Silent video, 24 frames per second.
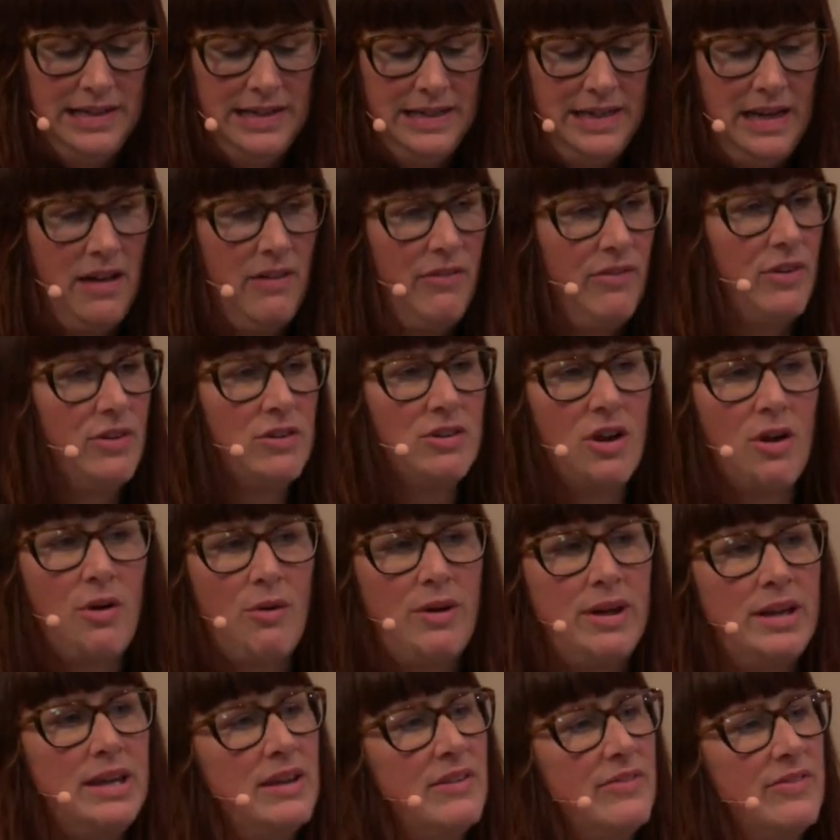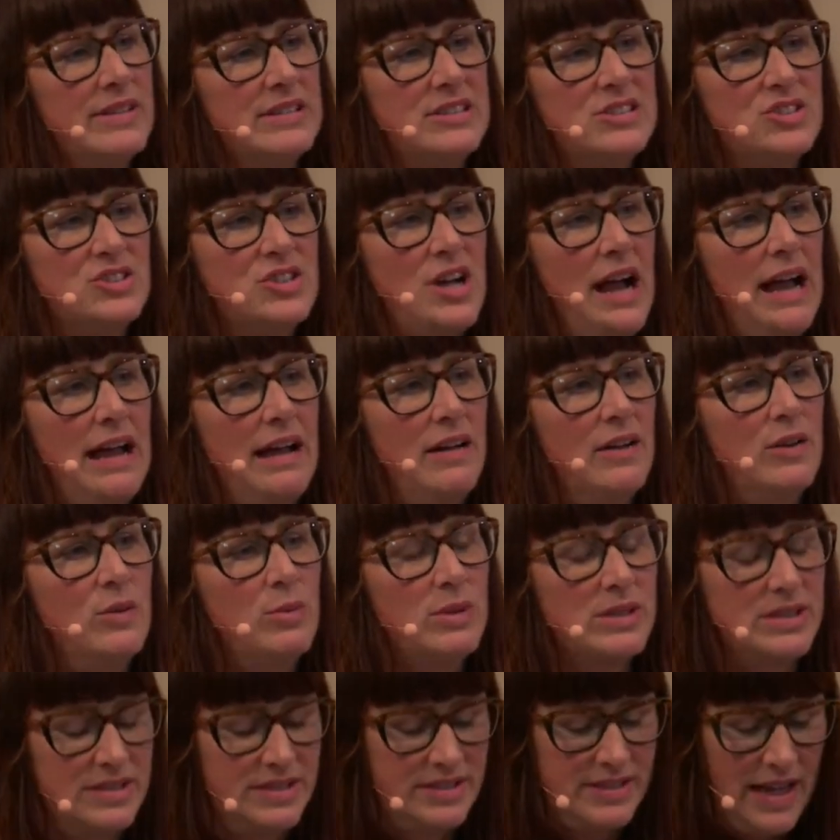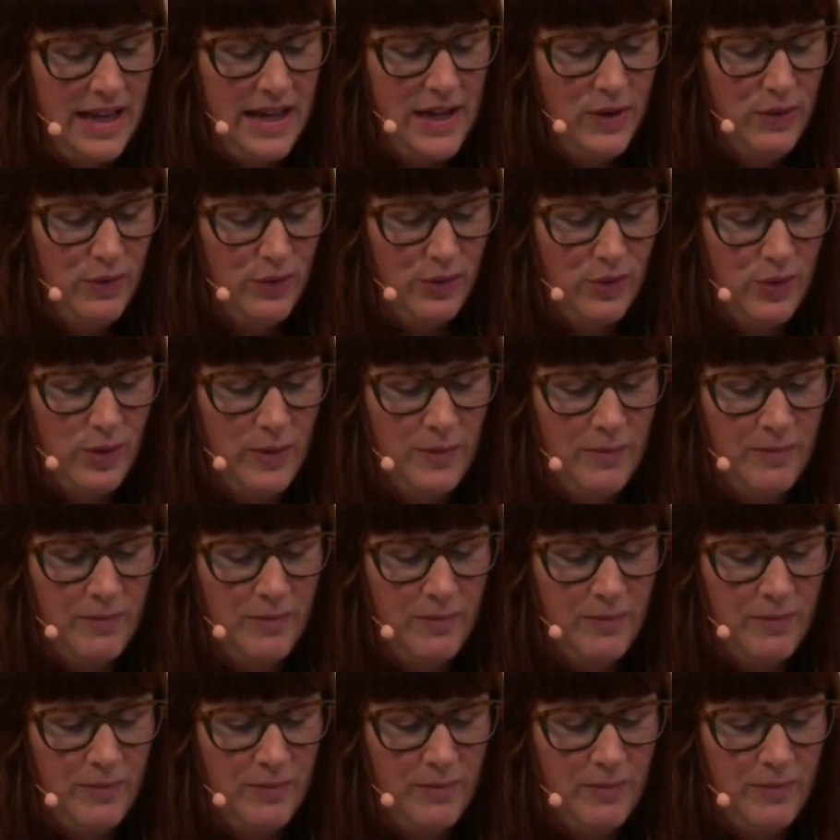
never knowing if his child was safe,